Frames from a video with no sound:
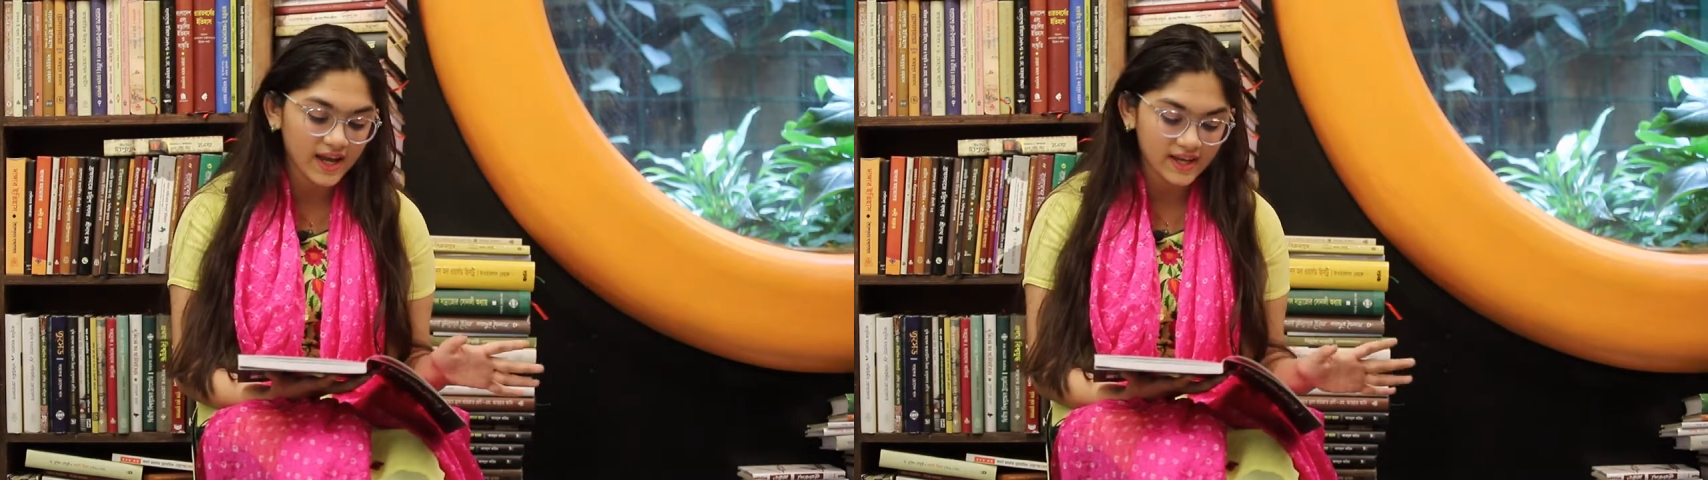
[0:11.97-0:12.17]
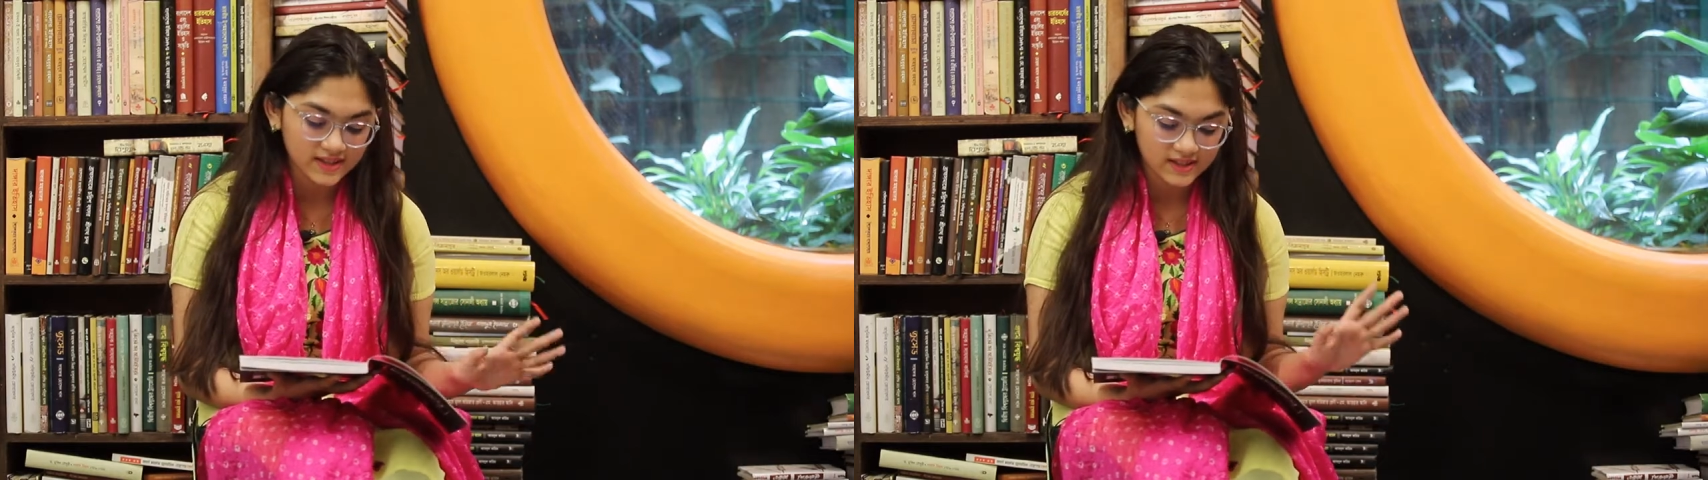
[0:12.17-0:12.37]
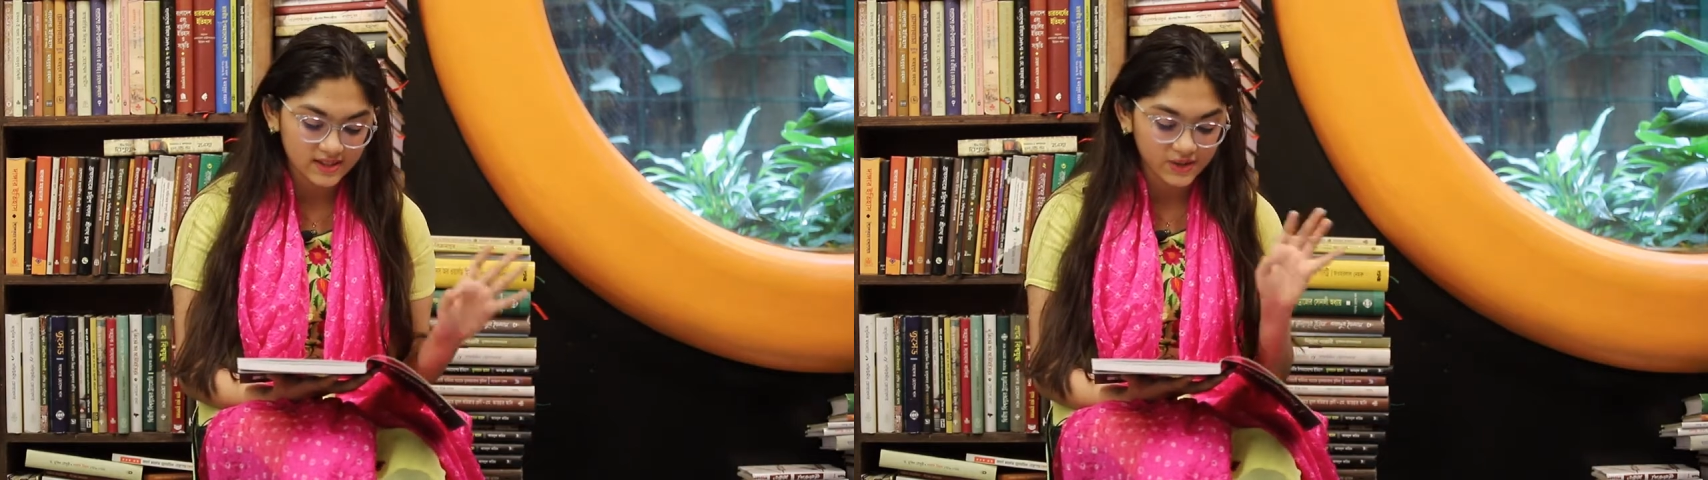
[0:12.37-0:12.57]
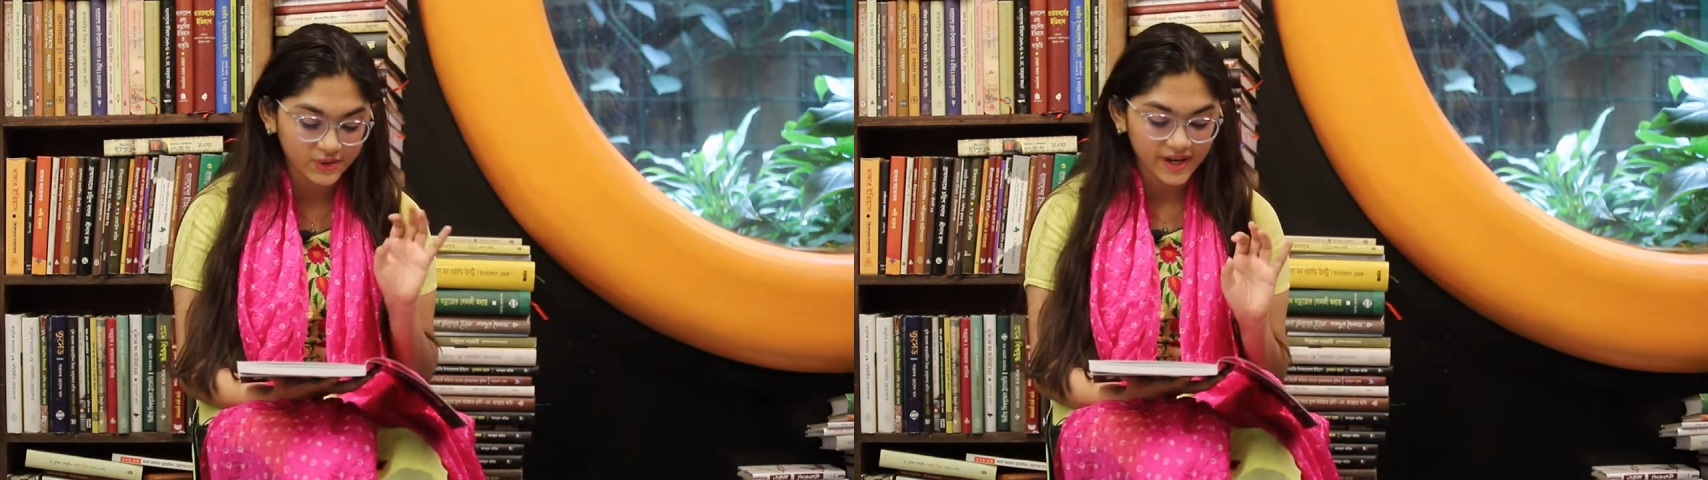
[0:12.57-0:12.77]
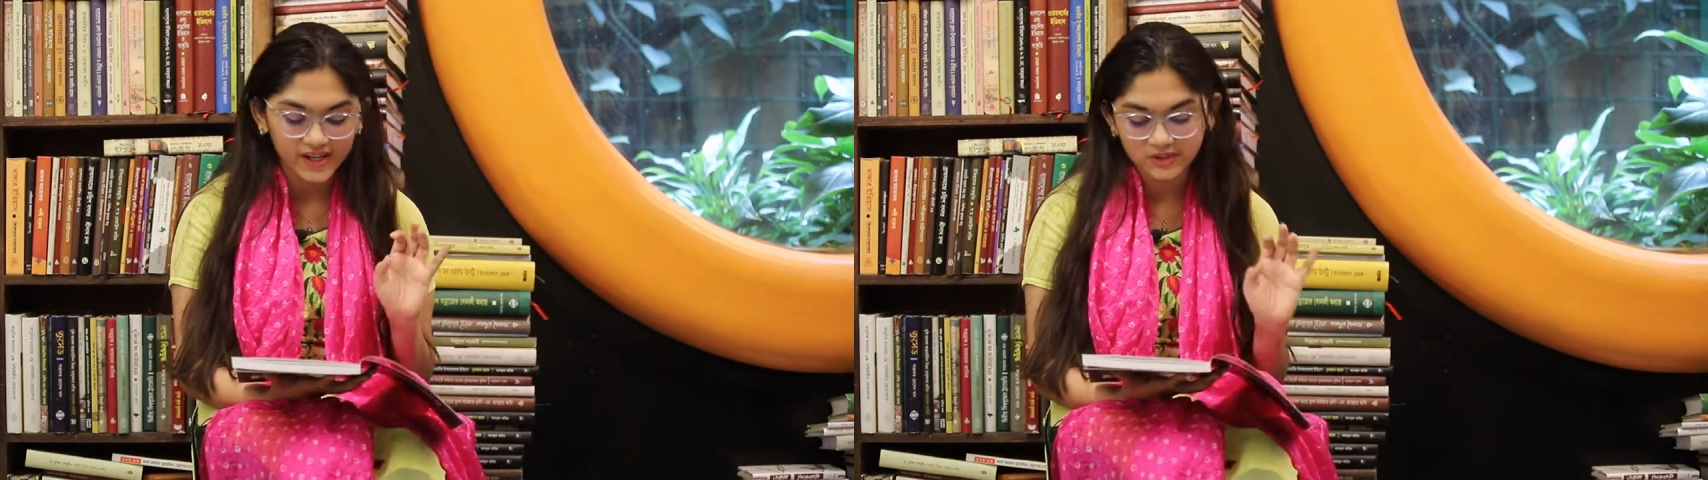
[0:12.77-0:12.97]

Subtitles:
and a great